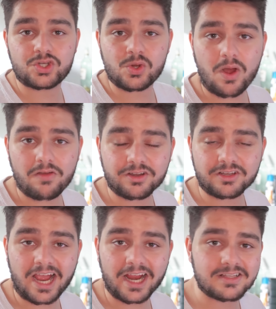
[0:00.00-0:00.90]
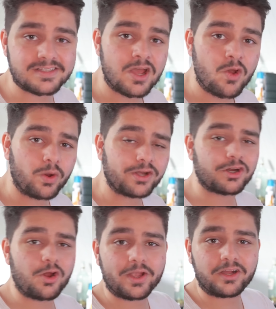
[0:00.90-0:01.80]
show off your titles when you're
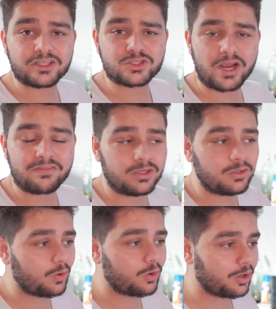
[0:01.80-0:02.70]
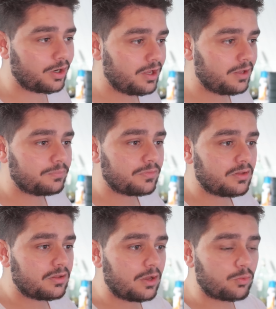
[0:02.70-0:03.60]
going on a travel or
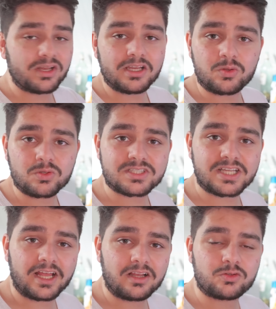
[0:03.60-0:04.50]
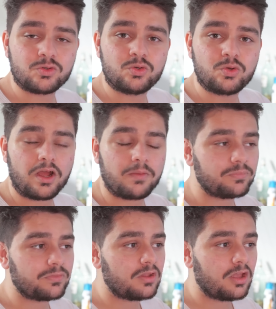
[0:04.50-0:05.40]
a really cool style to
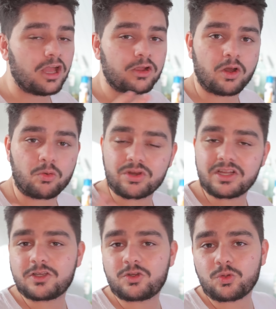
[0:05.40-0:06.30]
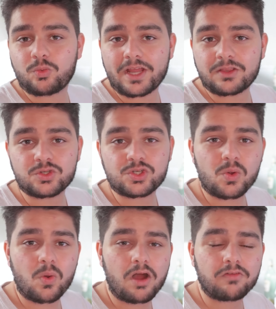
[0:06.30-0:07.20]
a, a, really cool way to
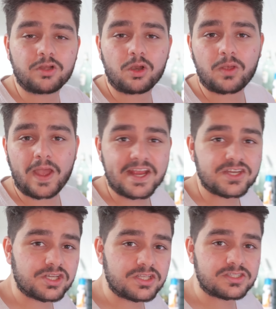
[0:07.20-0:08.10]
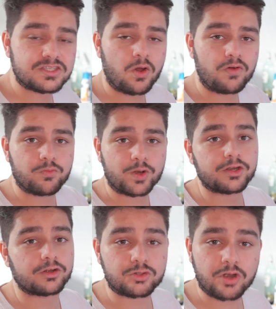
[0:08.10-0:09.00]
show off the locations of where
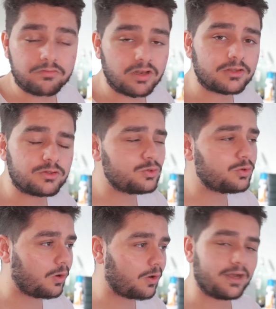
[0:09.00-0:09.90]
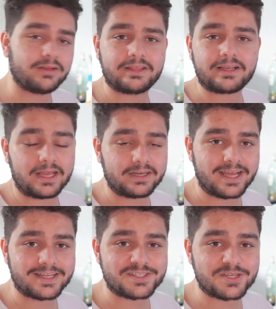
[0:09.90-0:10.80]
you're traveling to or anything like
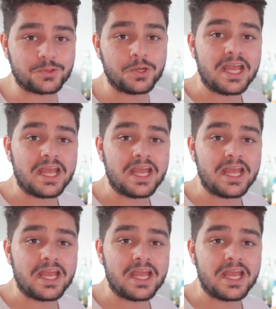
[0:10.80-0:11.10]
that. So